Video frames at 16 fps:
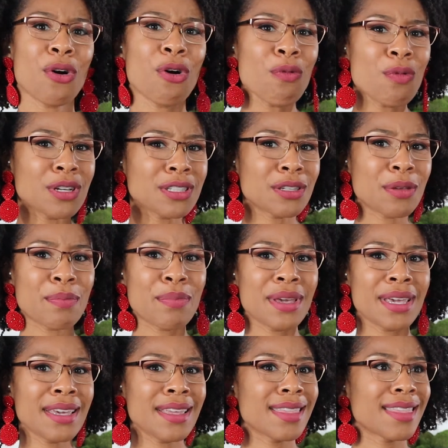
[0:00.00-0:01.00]
Who wants to
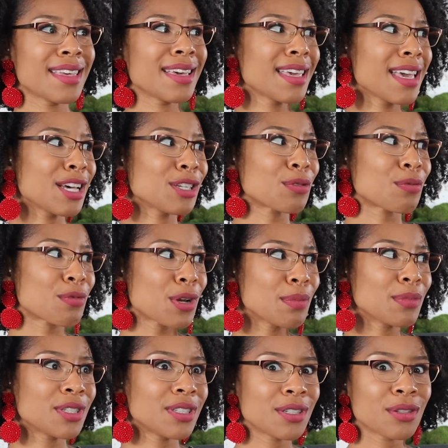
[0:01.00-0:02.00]
be the guest
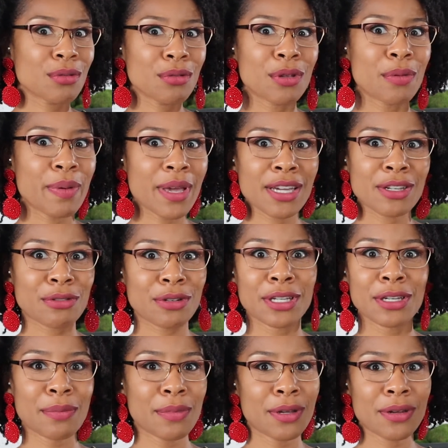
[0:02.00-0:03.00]
rummaging through the pantry
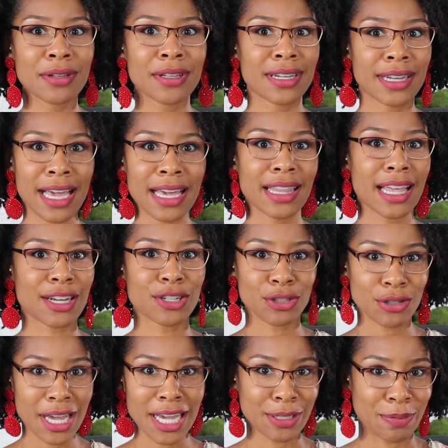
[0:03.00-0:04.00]
in the middle of the night like a
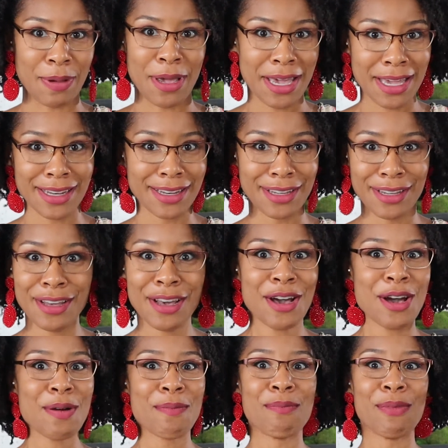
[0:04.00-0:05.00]
trash panda?
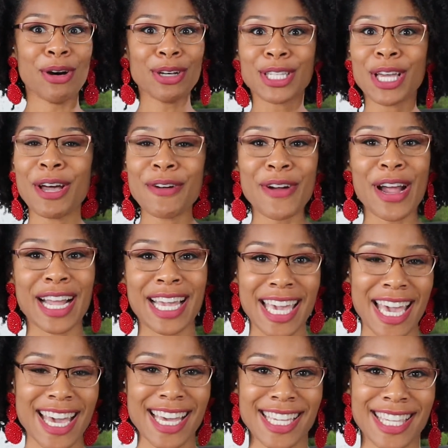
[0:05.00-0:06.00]
Most of our
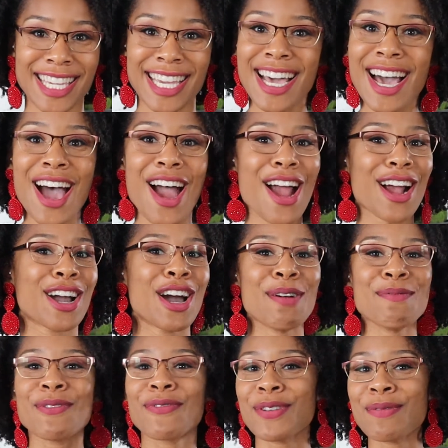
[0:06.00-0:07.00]
guests are
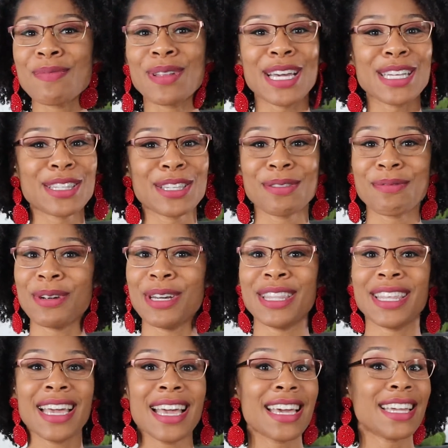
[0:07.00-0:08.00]
coming from places
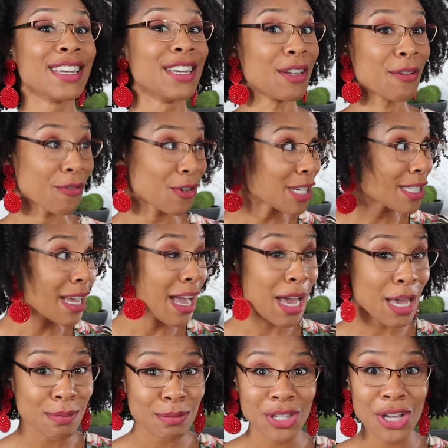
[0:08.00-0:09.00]
with different
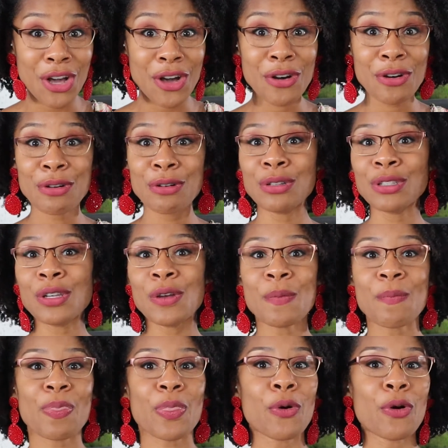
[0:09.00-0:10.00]
time zones,
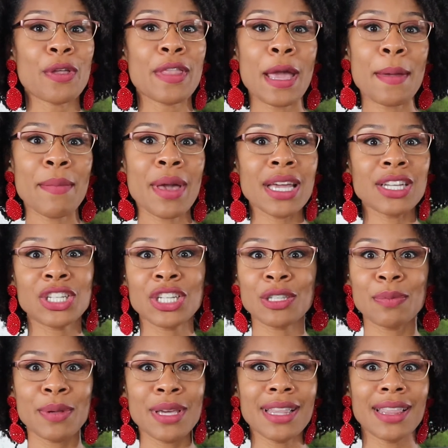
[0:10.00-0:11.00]
or they may
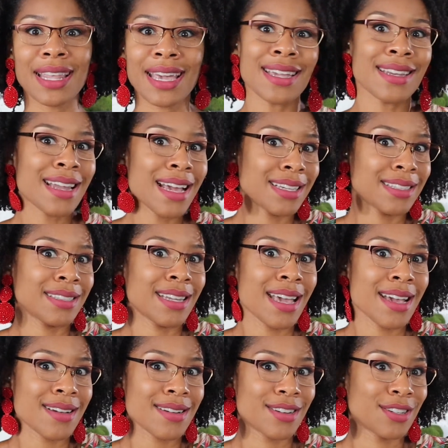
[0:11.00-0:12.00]
just be late night
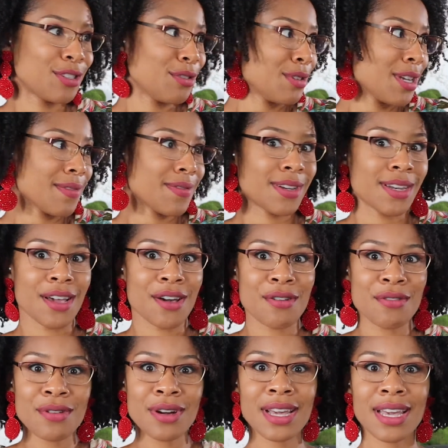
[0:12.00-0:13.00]
snackers. You never
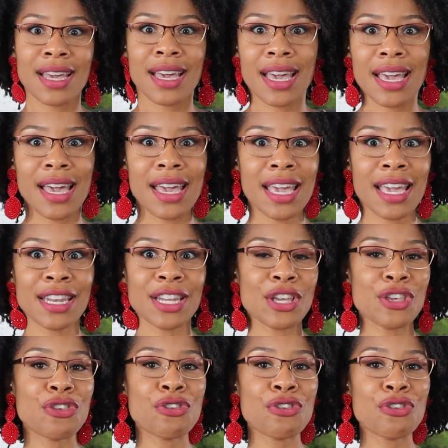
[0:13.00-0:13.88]
know. And